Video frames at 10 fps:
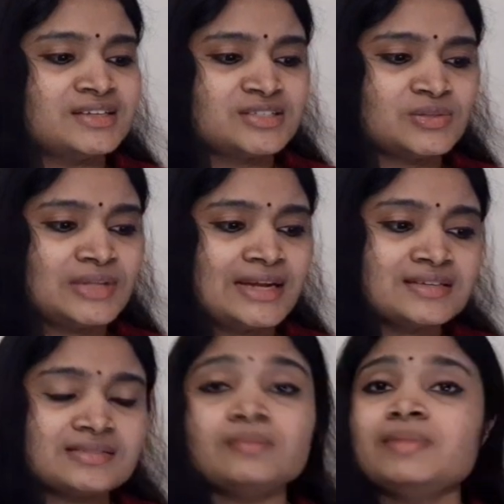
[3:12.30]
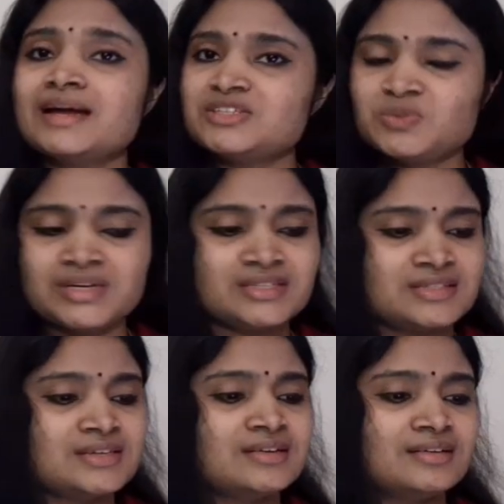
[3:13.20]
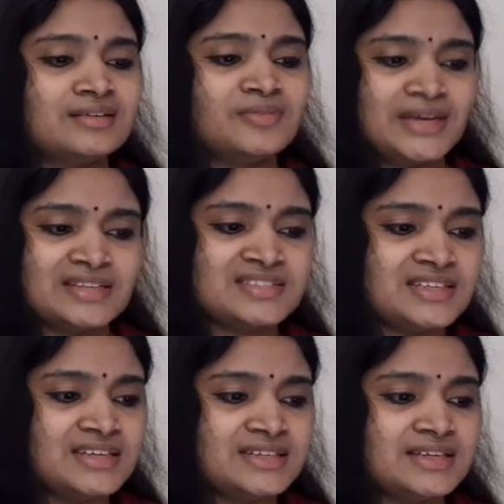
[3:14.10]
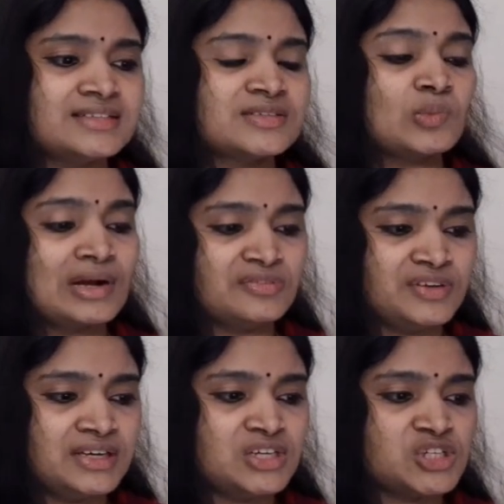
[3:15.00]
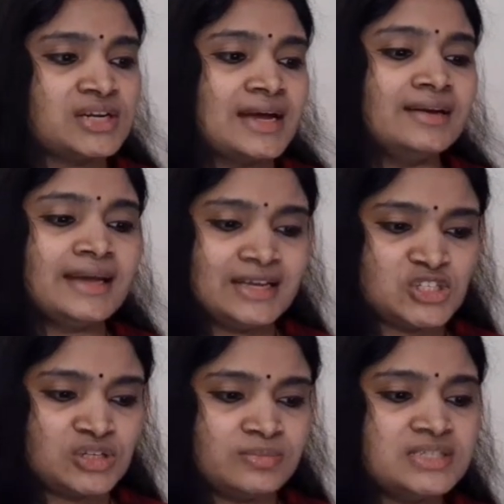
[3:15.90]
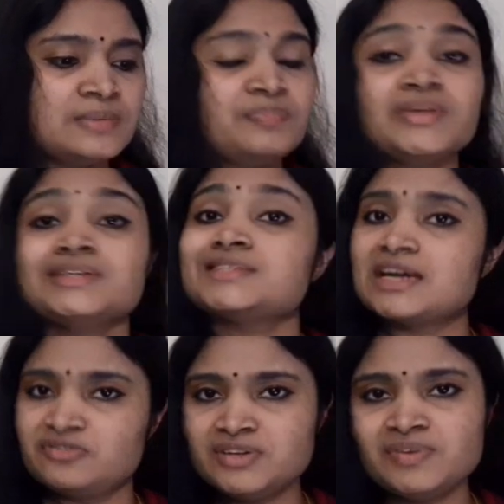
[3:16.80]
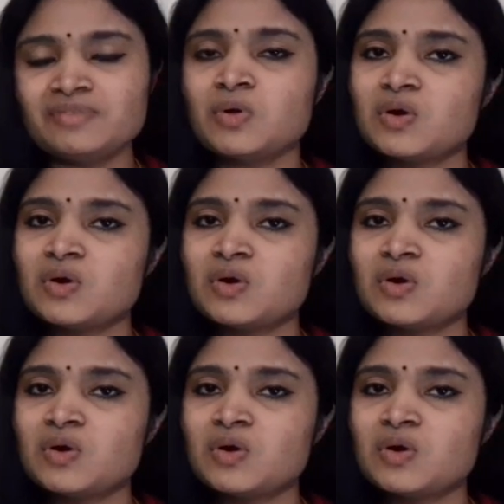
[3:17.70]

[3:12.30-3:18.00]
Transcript: So that is the branch wise vacancy details, qualification and age limit. Stipend we have